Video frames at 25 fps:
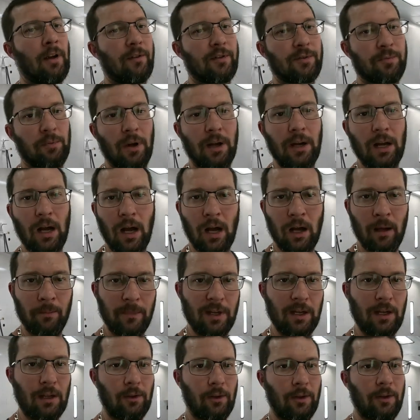I've sprayed
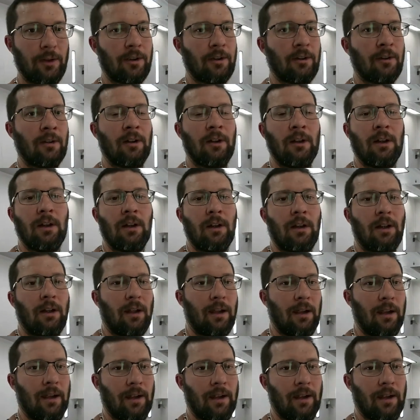Omni Clear,